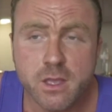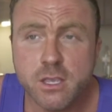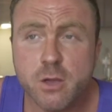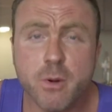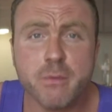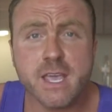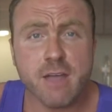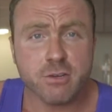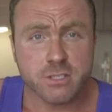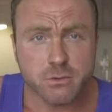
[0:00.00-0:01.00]
You'll probably
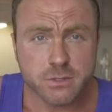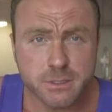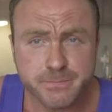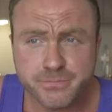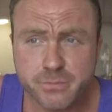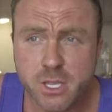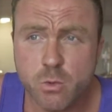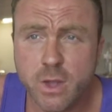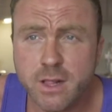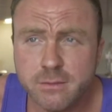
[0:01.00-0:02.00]
get results. You
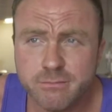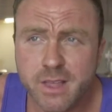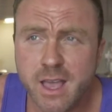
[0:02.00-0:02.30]
will.